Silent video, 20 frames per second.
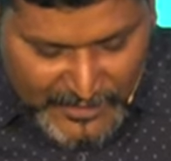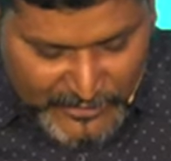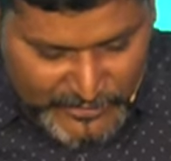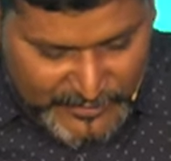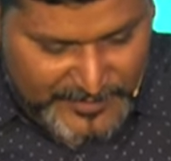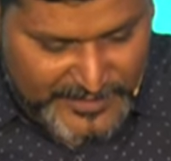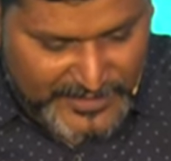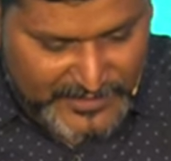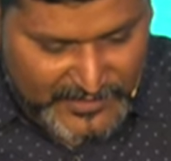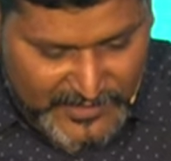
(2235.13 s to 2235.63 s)

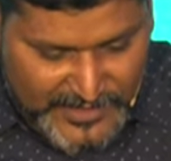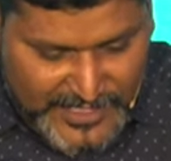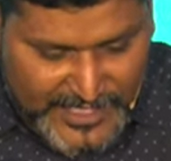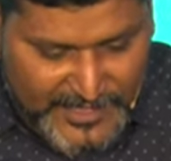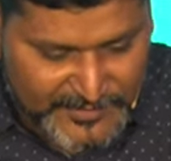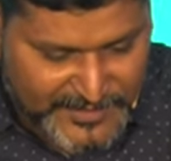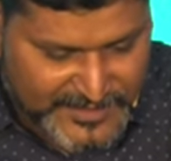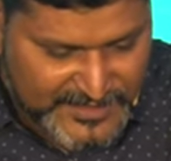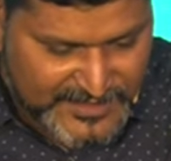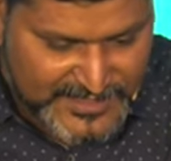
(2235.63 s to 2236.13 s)
hallowed be your
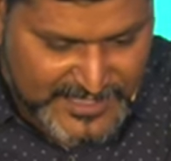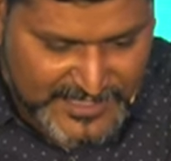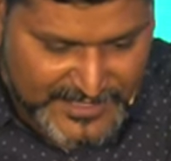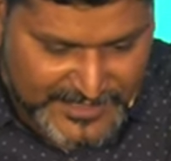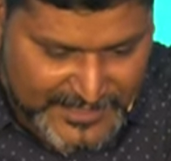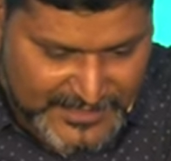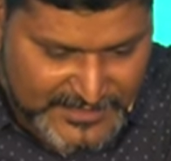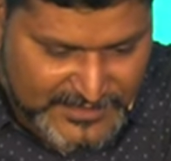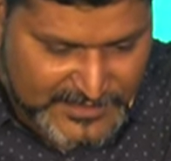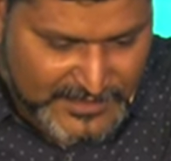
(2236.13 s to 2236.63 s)
name, is
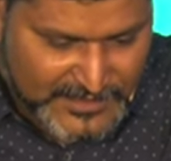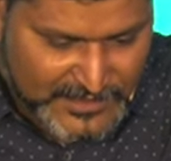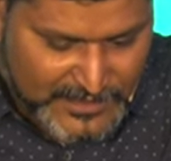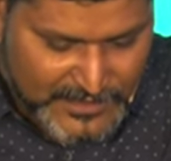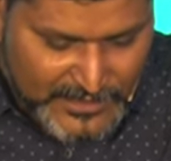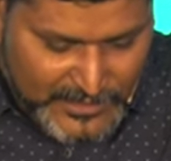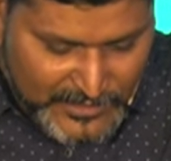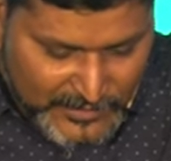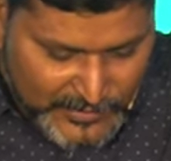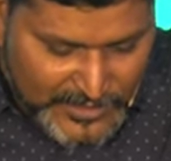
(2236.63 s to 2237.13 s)
telling
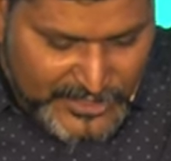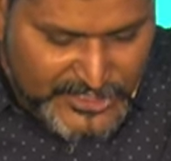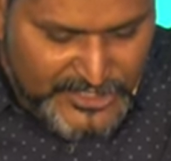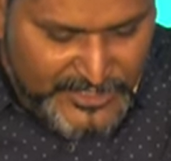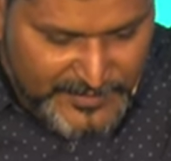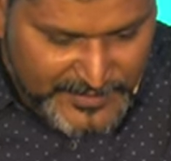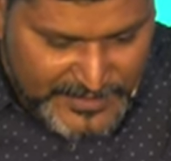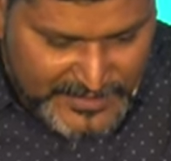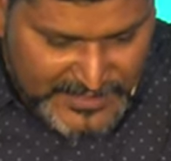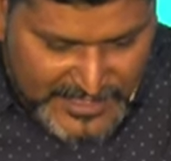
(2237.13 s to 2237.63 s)
us,
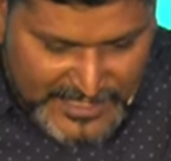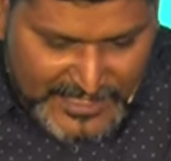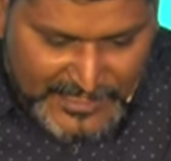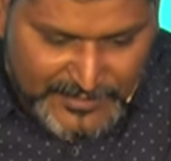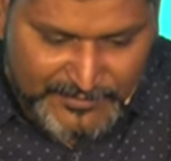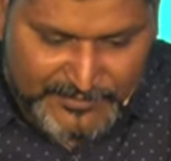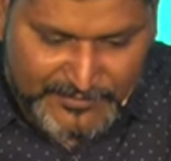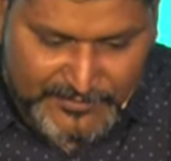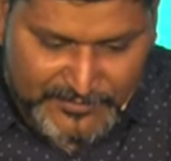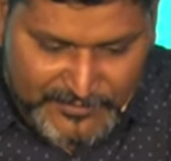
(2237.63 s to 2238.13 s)
worship his
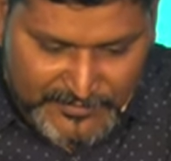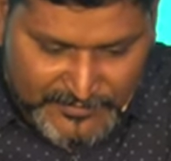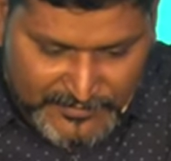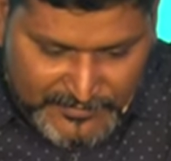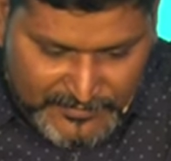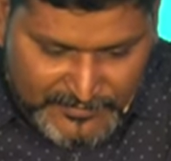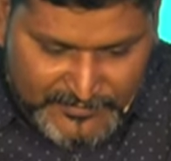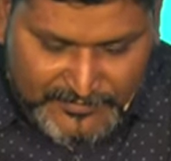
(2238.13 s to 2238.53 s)
name